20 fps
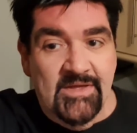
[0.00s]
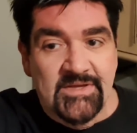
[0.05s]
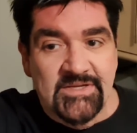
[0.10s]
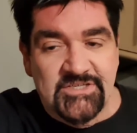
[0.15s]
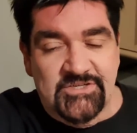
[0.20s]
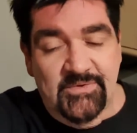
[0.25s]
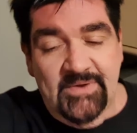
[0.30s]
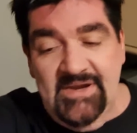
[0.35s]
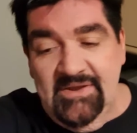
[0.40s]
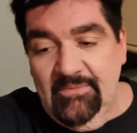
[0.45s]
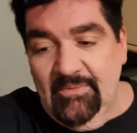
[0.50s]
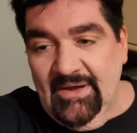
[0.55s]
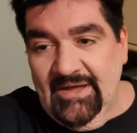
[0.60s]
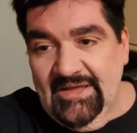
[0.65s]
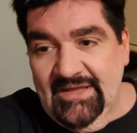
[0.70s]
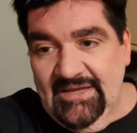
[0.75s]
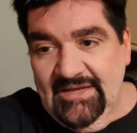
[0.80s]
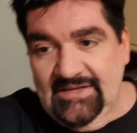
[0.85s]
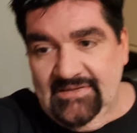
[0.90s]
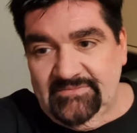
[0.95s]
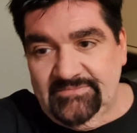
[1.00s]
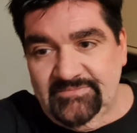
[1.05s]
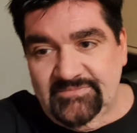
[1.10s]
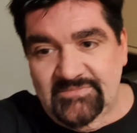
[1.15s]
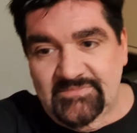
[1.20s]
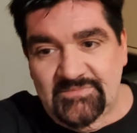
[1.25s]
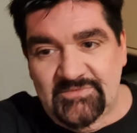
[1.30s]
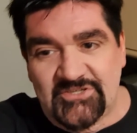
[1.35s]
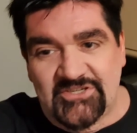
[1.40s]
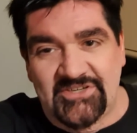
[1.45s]
So anyway,
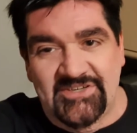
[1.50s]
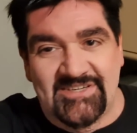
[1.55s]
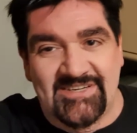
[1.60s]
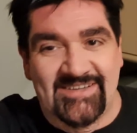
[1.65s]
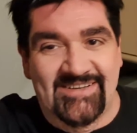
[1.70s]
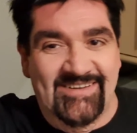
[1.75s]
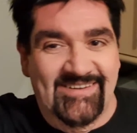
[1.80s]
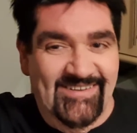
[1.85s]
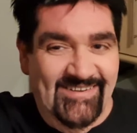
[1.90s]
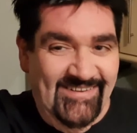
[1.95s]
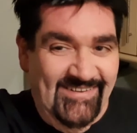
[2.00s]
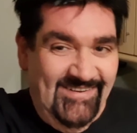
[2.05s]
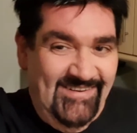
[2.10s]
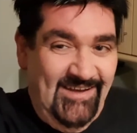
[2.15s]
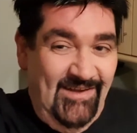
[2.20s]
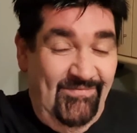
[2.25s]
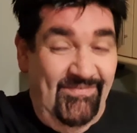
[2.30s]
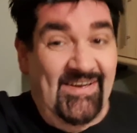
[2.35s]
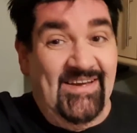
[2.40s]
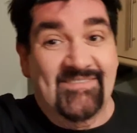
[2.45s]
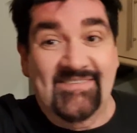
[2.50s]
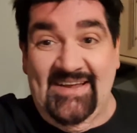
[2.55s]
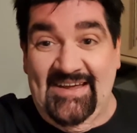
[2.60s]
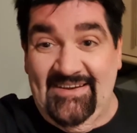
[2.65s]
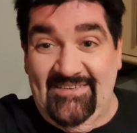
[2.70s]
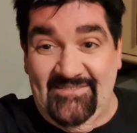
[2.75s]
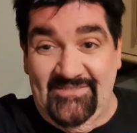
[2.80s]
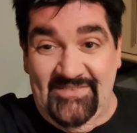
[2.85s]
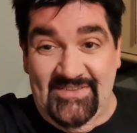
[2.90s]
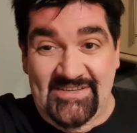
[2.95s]
I found
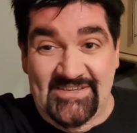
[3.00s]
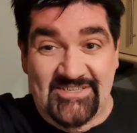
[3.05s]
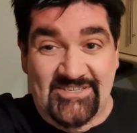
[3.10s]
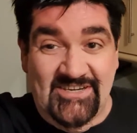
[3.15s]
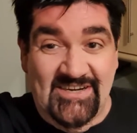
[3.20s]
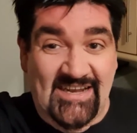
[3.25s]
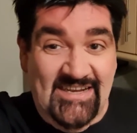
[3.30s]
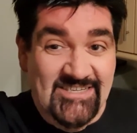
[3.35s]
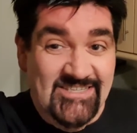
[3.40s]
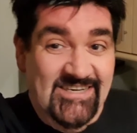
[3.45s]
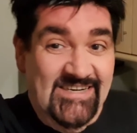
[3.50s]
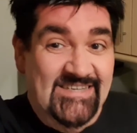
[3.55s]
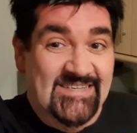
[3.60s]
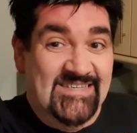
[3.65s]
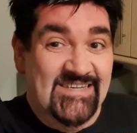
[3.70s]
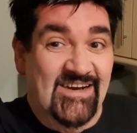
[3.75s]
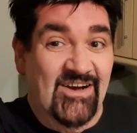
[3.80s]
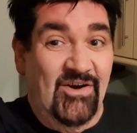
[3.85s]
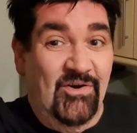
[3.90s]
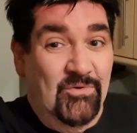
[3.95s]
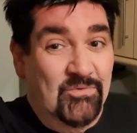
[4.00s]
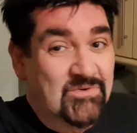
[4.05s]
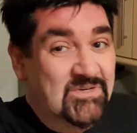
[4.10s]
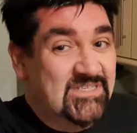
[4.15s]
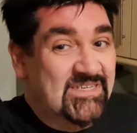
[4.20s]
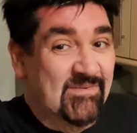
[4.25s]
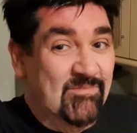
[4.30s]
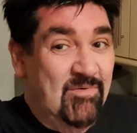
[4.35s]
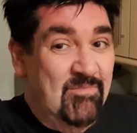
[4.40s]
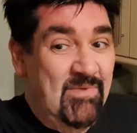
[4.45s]
out that she'd actually told
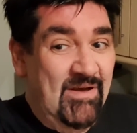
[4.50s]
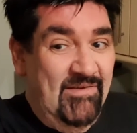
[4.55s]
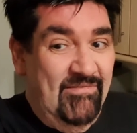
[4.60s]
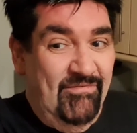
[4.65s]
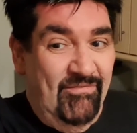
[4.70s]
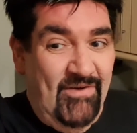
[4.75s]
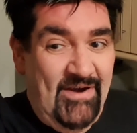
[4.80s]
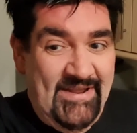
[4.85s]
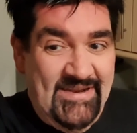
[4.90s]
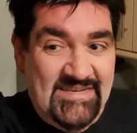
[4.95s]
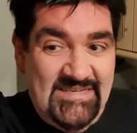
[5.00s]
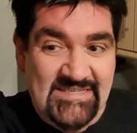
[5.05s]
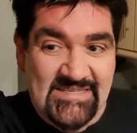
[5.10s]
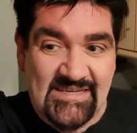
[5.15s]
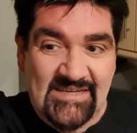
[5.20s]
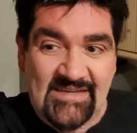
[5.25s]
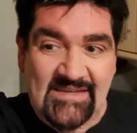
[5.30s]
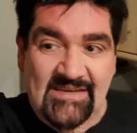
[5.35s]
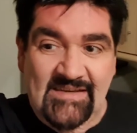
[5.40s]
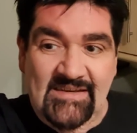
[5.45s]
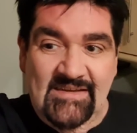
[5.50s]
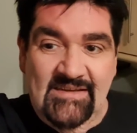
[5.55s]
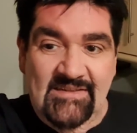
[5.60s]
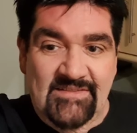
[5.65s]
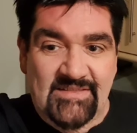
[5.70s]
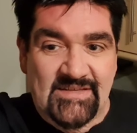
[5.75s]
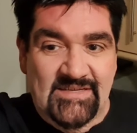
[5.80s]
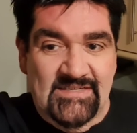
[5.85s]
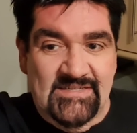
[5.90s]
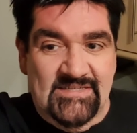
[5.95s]
some of my friends
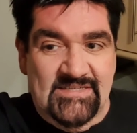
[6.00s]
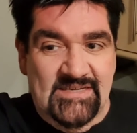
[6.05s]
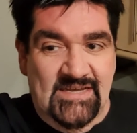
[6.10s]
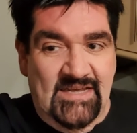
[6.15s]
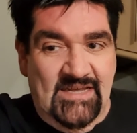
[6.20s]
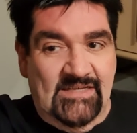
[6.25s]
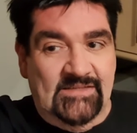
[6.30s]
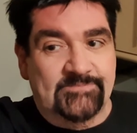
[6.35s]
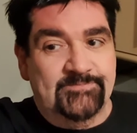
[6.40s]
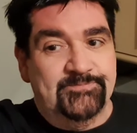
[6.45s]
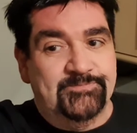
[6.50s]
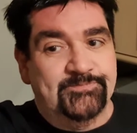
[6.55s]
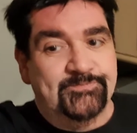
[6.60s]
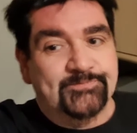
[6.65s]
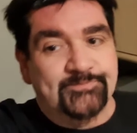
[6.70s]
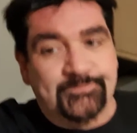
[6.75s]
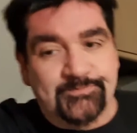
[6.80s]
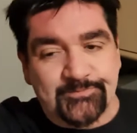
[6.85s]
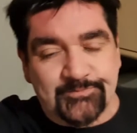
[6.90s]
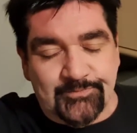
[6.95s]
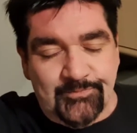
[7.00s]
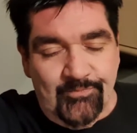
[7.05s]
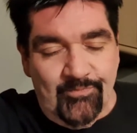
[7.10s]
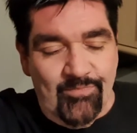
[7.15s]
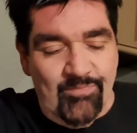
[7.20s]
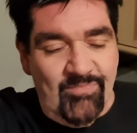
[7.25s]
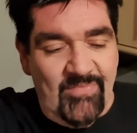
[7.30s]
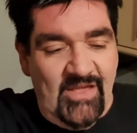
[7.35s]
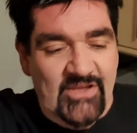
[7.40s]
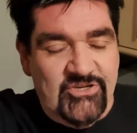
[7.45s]
that
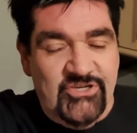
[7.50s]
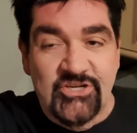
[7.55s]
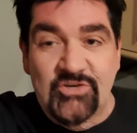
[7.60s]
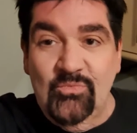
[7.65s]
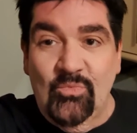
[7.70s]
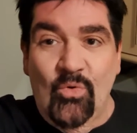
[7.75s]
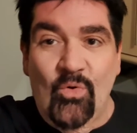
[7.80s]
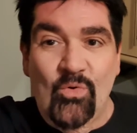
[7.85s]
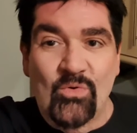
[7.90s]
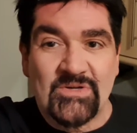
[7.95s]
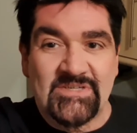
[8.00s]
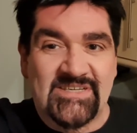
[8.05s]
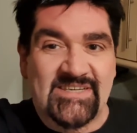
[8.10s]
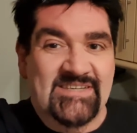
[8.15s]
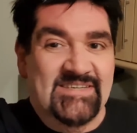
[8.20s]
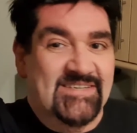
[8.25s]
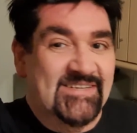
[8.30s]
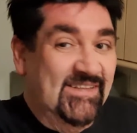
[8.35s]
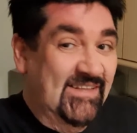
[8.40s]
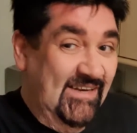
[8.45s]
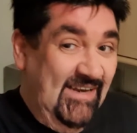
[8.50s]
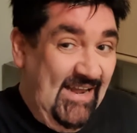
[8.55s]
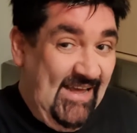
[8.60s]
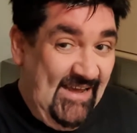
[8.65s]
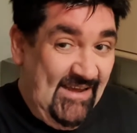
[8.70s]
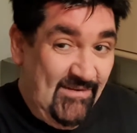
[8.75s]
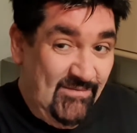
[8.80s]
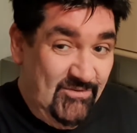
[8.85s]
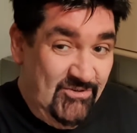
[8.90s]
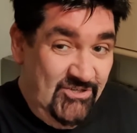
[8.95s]
she'd walked into the
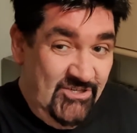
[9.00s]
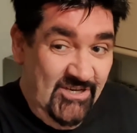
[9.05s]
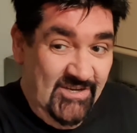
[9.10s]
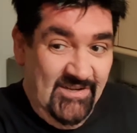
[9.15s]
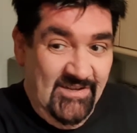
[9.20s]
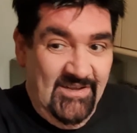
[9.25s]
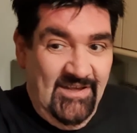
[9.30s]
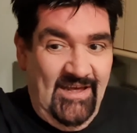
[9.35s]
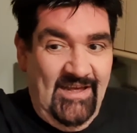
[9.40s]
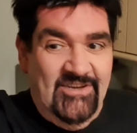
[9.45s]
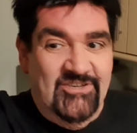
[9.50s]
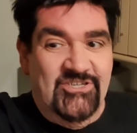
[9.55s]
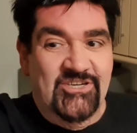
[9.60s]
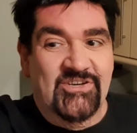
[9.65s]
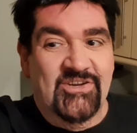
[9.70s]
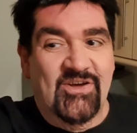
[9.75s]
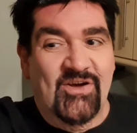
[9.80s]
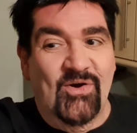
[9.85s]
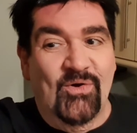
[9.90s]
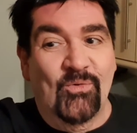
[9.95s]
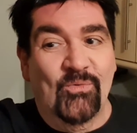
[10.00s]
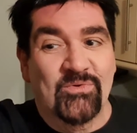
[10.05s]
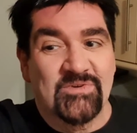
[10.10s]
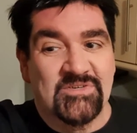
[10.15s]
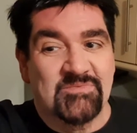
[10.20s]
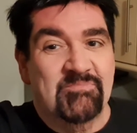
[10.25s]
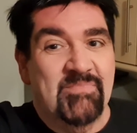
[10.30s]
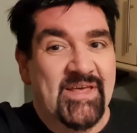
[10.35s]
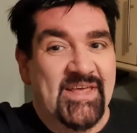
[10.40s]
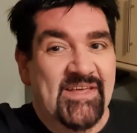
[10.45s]
lounge and she'd caught
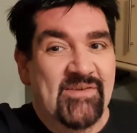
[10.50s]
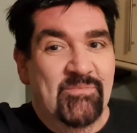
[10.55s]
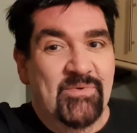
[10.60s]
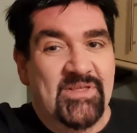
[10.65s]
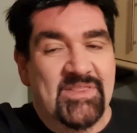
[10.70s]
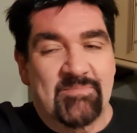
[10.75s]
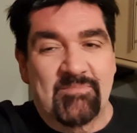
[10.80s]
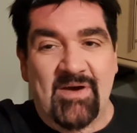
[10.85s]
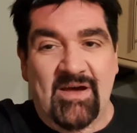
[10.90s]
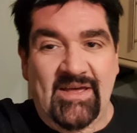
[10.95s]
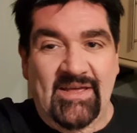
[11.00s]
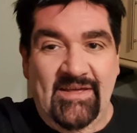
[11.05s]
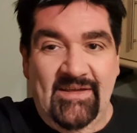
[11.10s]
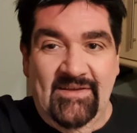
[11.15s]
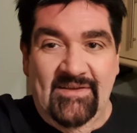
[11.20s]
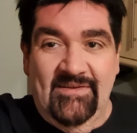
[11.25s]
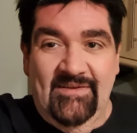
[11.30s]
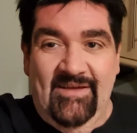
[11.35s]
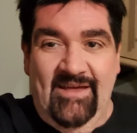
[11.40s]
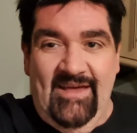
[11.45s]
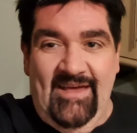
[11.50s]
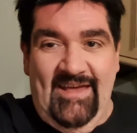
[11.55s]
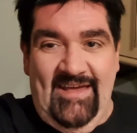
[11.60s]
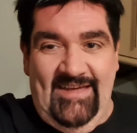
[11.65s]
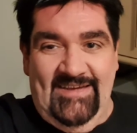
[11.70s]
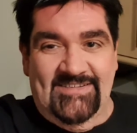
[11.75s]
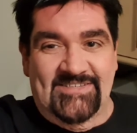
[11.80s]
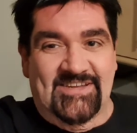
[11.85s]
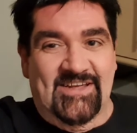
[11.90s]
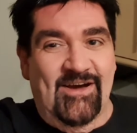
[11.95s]
me with my
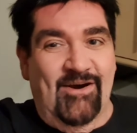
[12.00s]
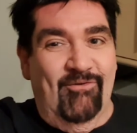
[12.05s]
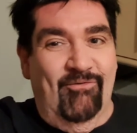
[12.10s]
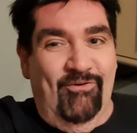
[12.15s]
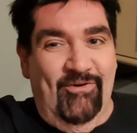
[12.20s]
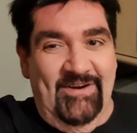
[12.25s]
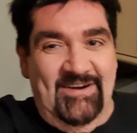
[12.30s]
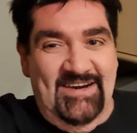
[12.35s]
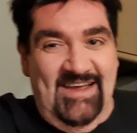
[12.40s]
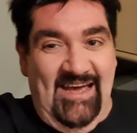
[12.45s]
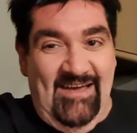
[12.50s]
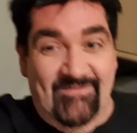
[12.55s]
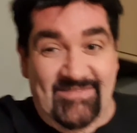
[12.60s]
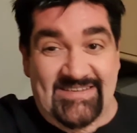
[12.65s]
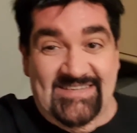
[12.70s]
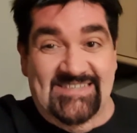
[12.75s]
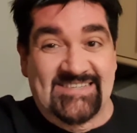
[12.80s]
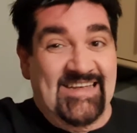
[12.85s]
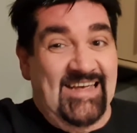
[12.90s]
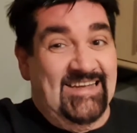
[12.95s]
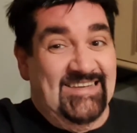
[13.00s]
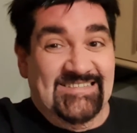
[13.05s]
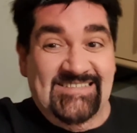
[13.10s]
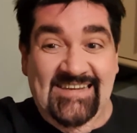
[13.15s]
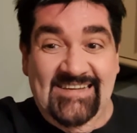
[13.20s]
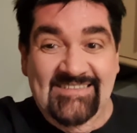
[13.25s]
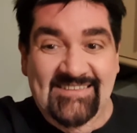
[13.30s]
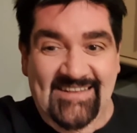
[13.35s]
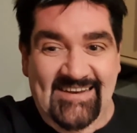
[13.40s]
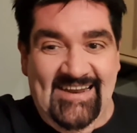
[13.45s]
ex-girlfriend having sex
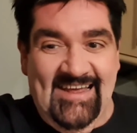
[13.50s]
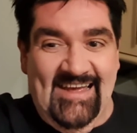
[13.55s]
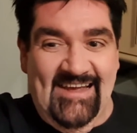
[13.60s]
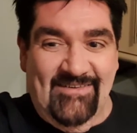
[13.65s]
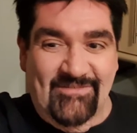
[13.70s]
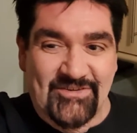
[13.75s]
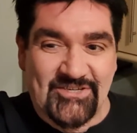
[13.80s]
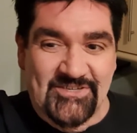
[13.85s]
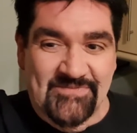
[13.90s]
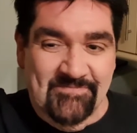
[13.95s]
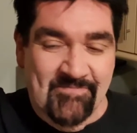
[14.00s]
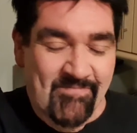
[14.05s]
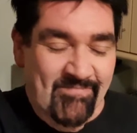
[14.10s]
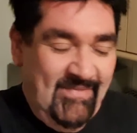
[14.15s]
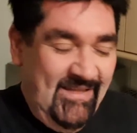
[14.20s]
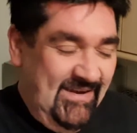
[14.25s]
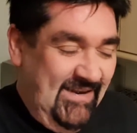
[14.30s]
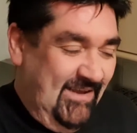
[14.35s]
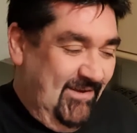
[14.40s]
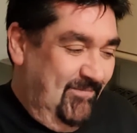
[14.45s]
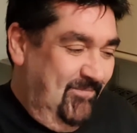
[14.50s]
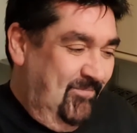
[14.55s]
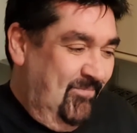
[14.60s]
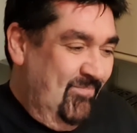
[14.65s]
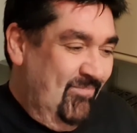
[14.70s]
in the lounge. Now,